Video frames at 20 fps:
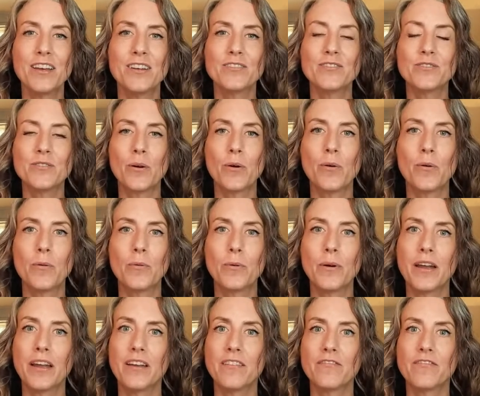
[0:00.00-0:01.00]

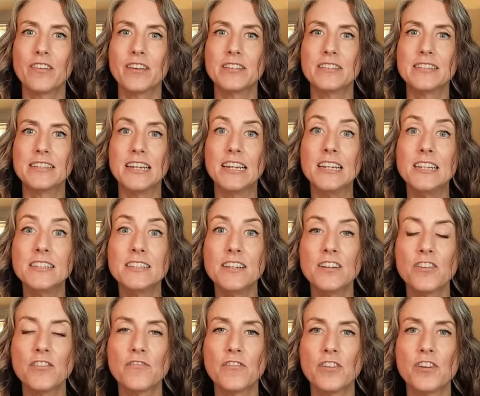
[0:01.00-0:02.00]
So if it's
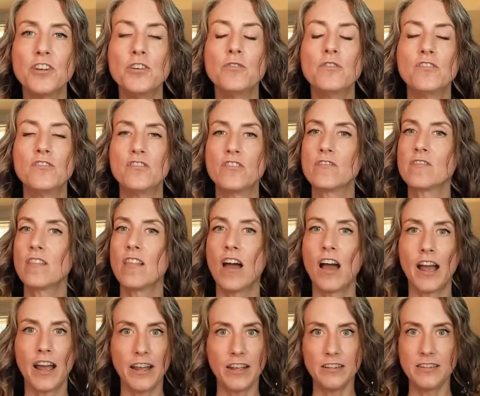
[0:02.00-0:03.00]
easier for you to just
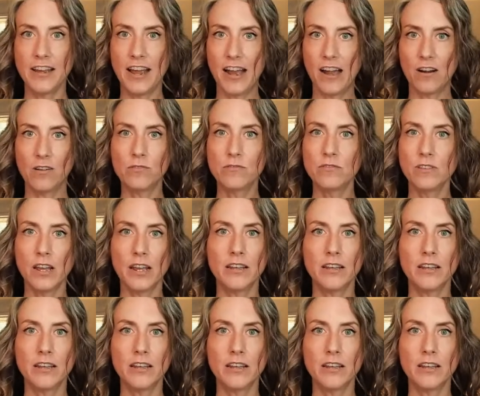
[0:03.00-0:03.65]
lie down,